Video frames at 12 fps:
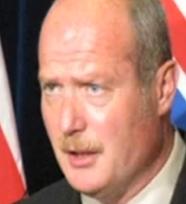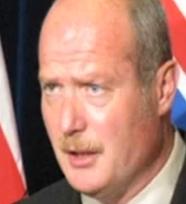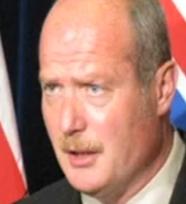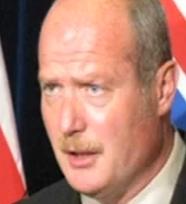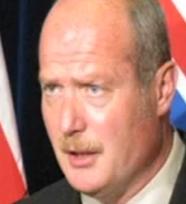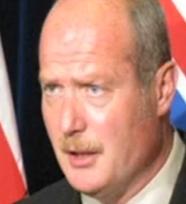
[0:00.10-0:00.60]

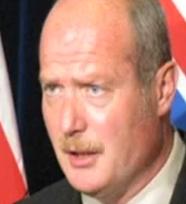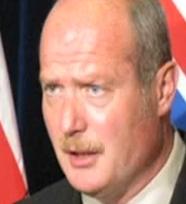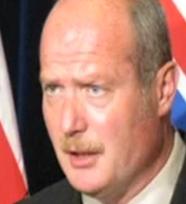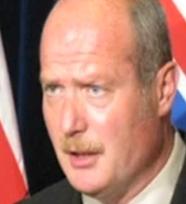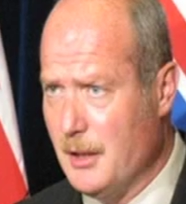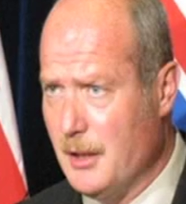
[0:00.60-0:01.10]

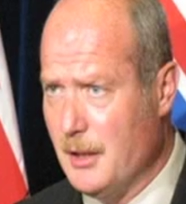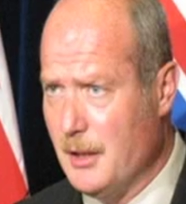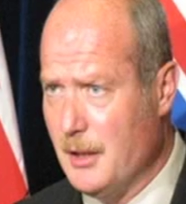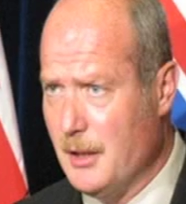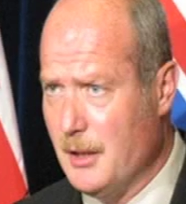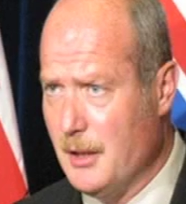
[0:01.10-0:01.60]

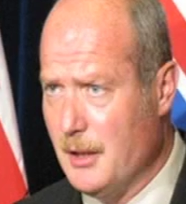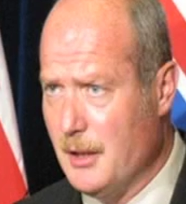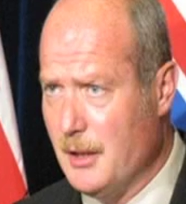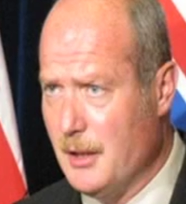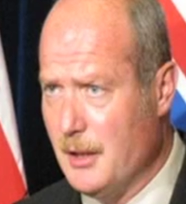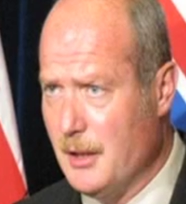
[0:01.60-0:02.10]

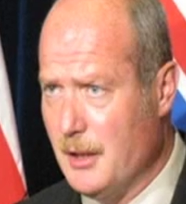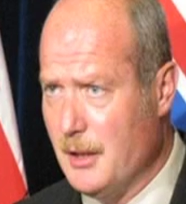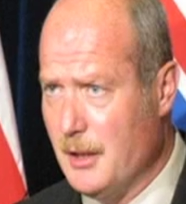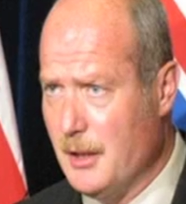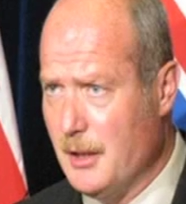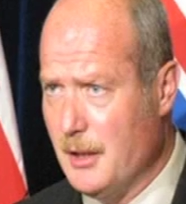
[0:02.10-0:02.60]

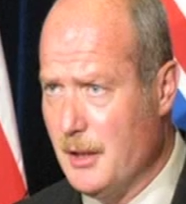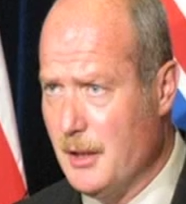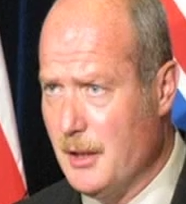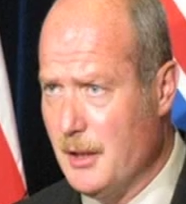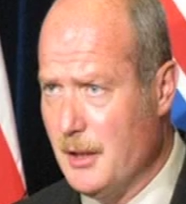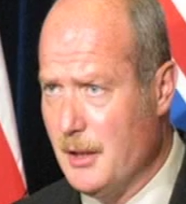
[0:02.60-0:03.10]

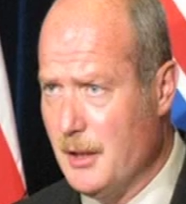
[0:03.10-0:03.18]
(not speaking)